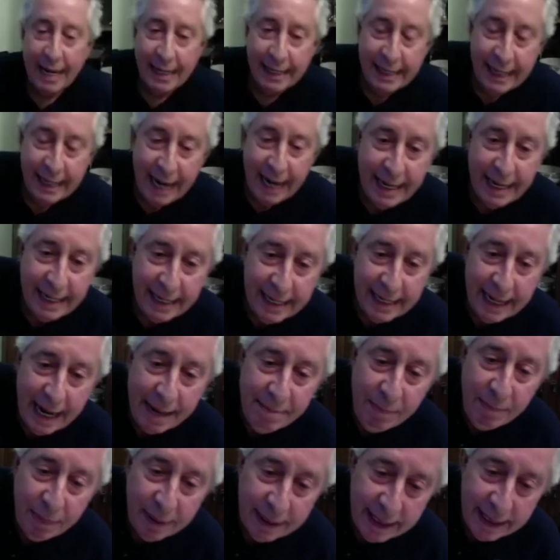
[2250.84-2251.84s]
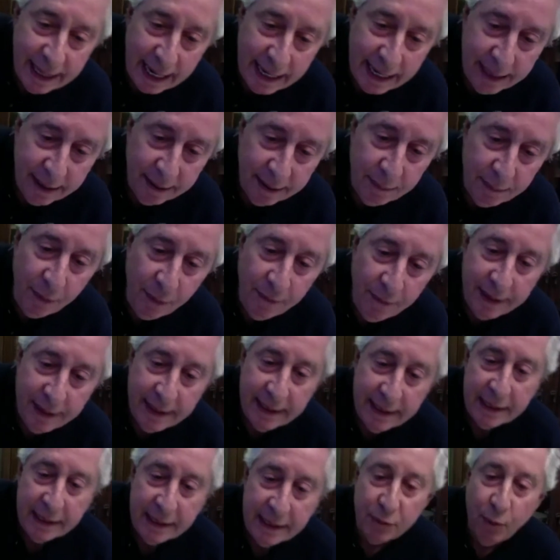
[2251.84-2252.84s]
can I can I can I move into
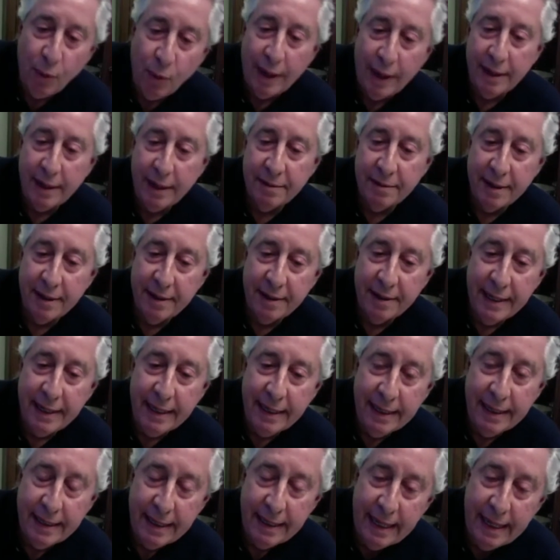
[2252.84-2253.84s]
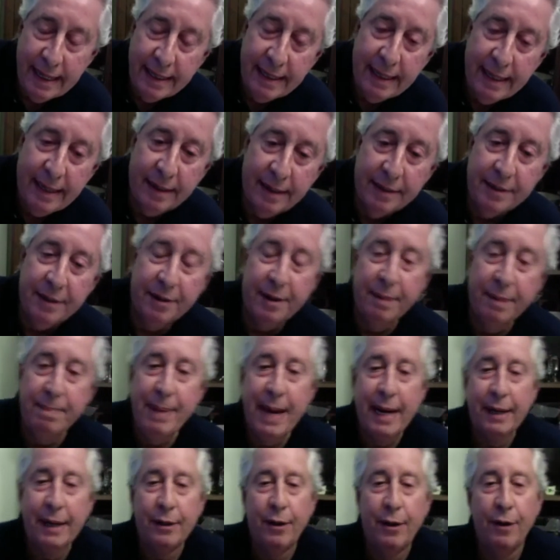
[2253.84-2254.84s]
just one other area and, and then I'll turn it
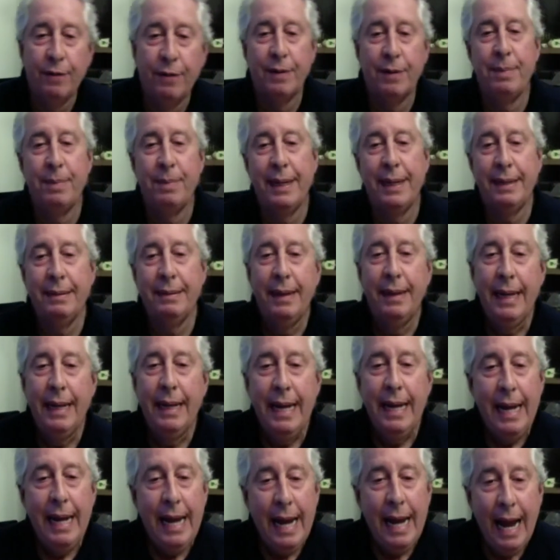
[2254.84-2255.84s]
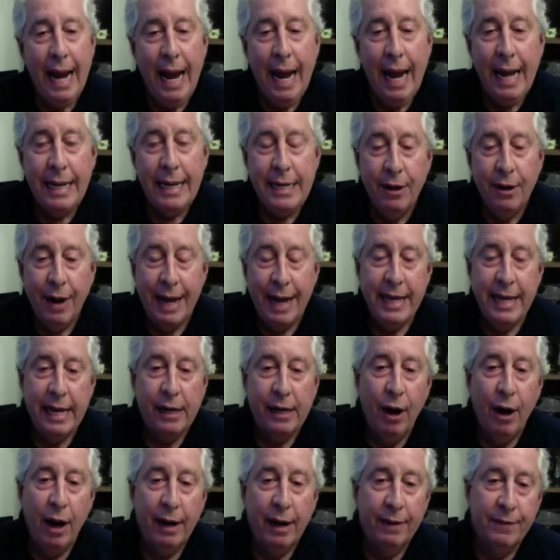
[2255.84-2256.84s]
back over? But you know, I think
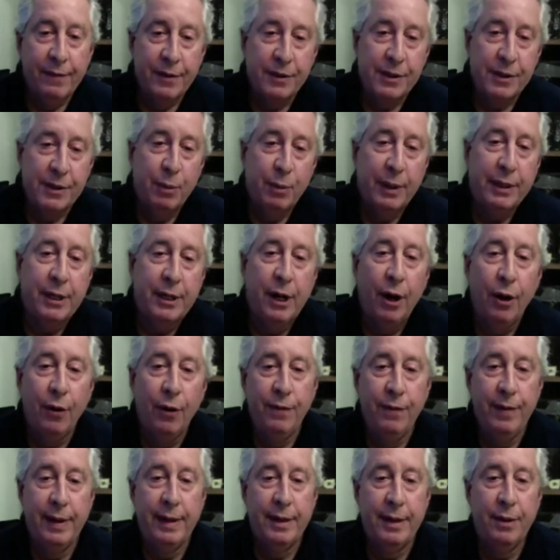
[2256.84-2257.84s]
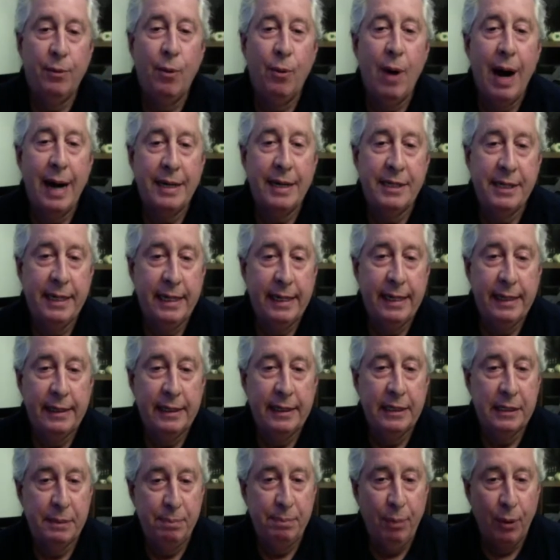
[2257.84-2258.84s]
all of us with COVID are watching the
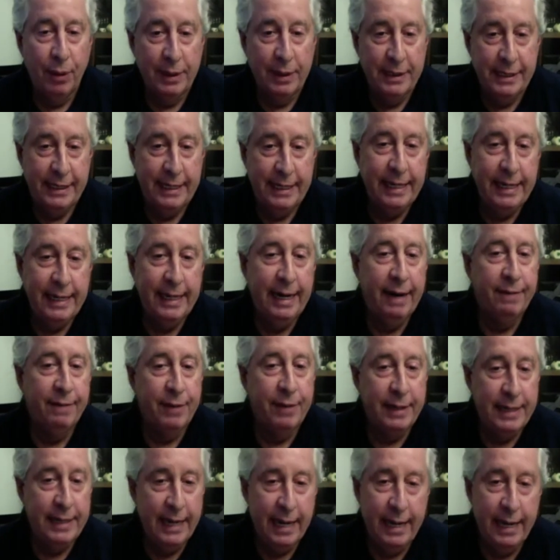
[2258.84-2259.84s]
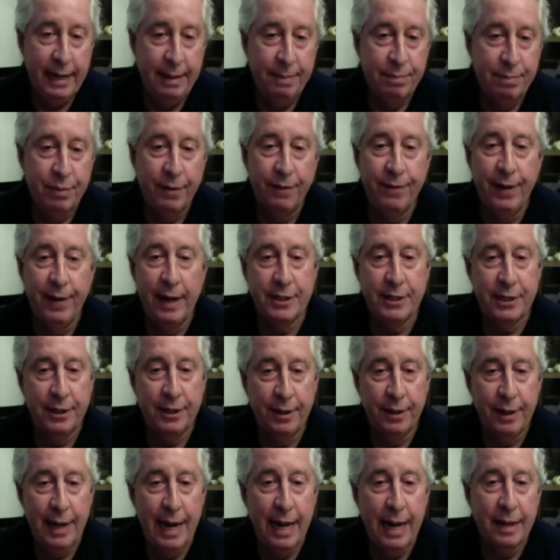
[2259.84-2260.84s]
sports scene every day,
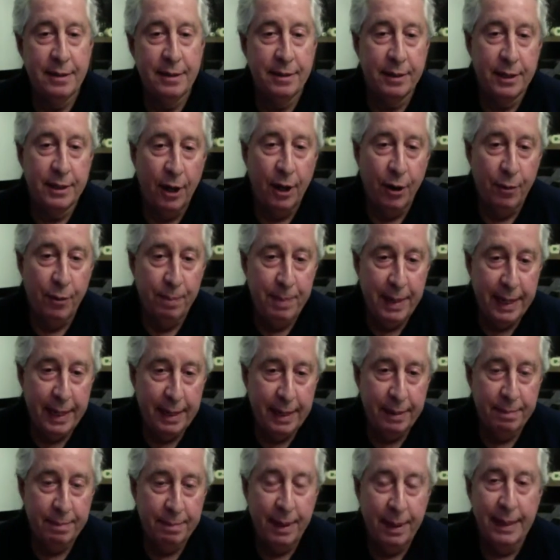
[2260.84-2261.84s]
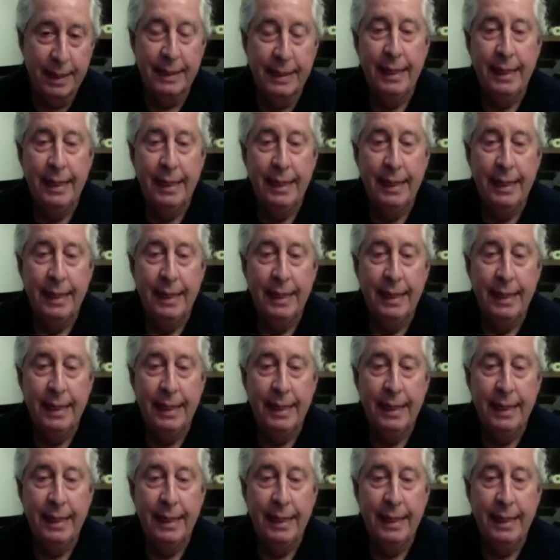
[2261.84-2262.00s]
professional, how they're coping, but